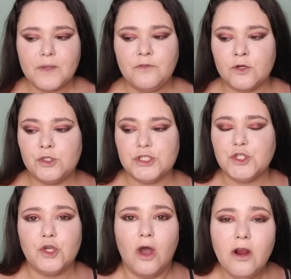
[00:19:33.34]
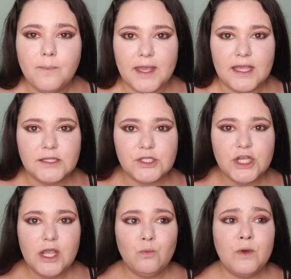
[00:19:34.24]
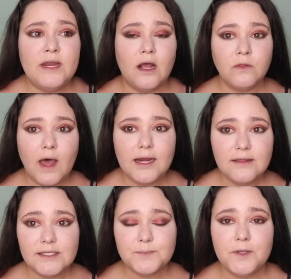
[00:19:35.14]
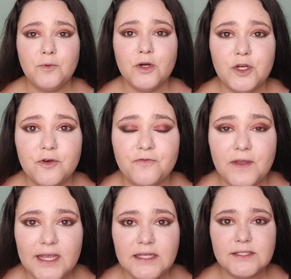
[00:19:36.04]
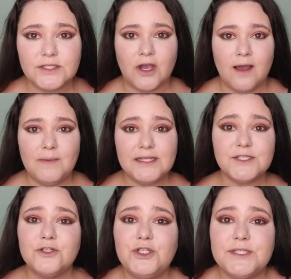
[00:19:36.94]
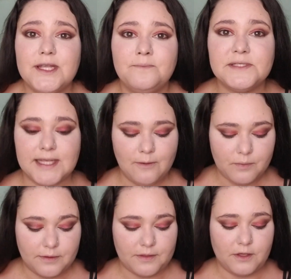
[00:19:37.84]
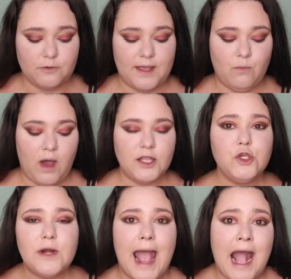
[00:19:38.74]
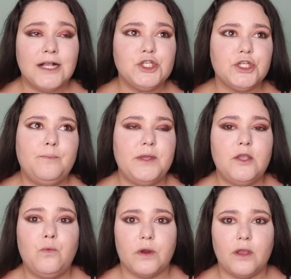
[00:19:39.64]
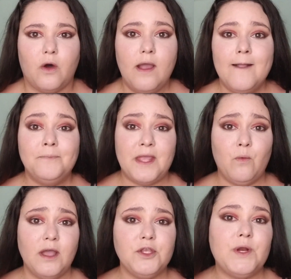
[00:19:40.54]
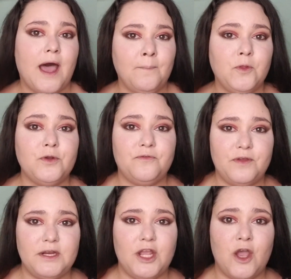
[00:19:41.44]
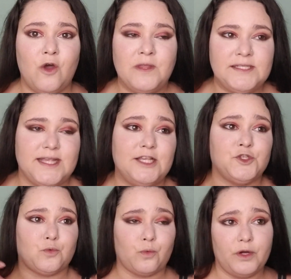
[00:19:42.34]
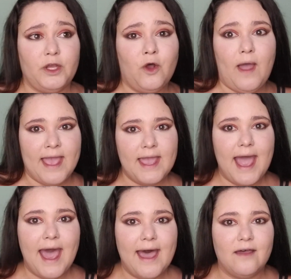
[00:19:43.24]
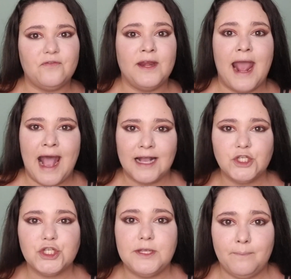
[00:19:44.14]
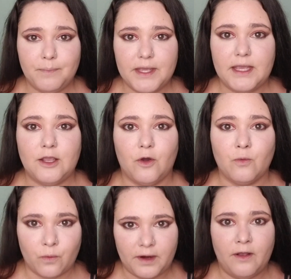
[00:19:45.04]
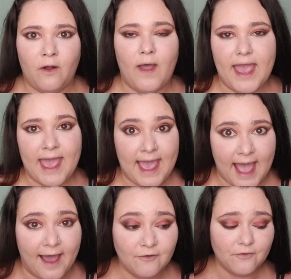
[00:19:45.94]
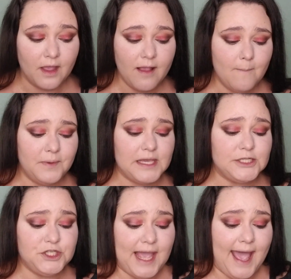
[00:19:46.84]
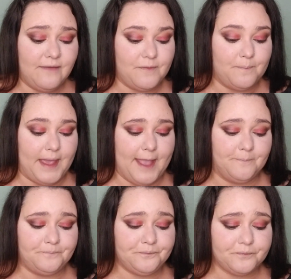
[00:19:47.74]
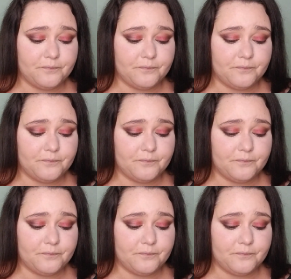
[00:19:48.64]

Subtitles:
they're just garbage. When a lot of these people are your fans, Thomas, they're just upset with you. They want you to actually be real. They want you to upload a video that says real AF and actually be real AF. Because you haven't been.